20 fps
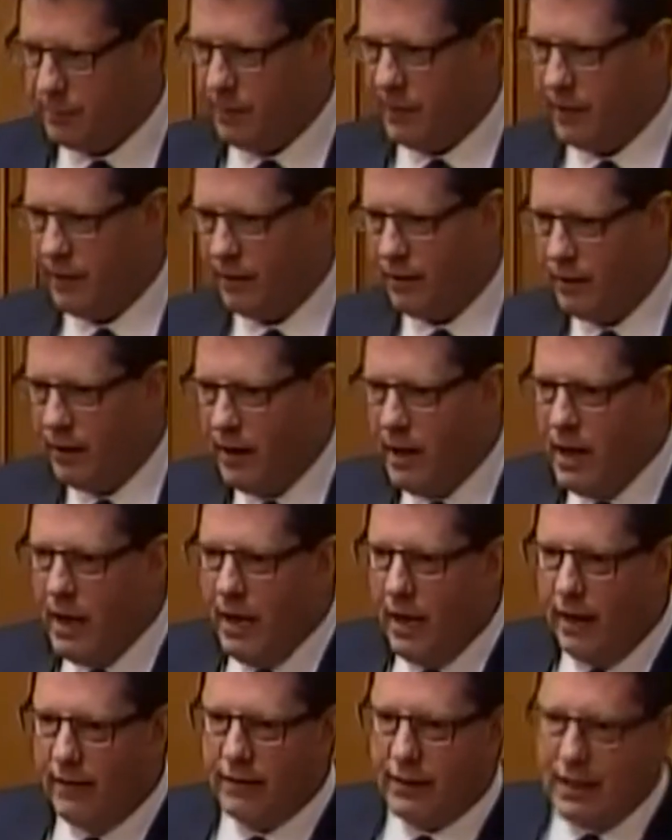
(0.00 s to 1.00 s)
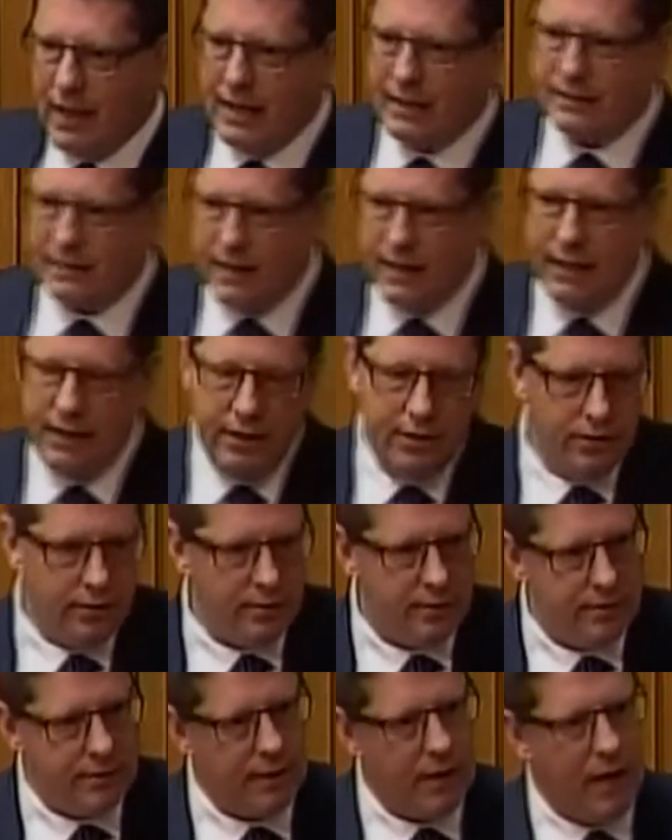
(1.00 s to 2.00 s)
Speaker, in the last 10
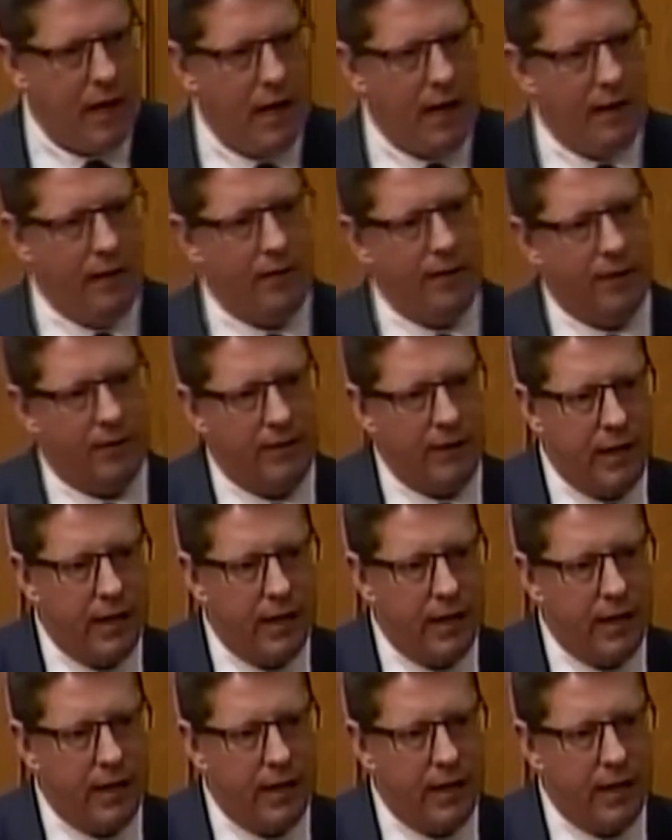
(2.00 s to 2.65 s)
years that